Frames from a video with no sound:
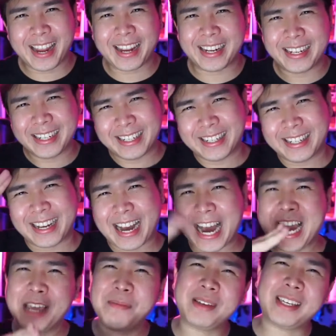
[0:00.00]
Hey,
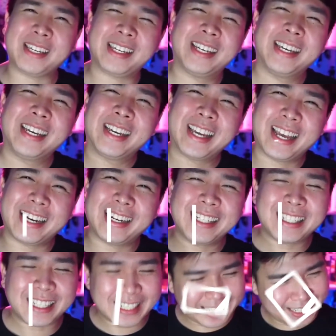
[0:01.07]
I am E, and
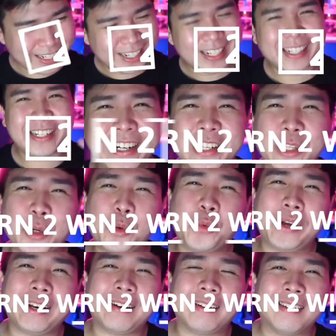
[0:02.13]
this is Turn 2
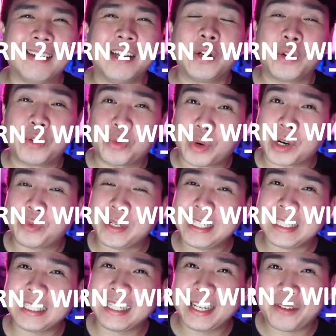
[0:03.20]
Win, where
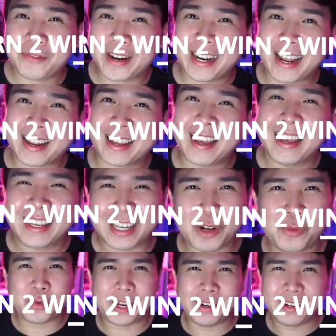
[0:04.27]
we see if a deck
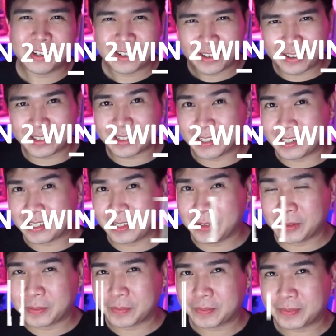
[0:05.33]
can win on turn
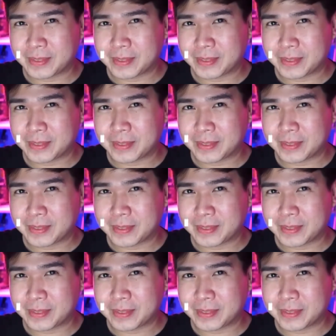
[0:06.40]
2.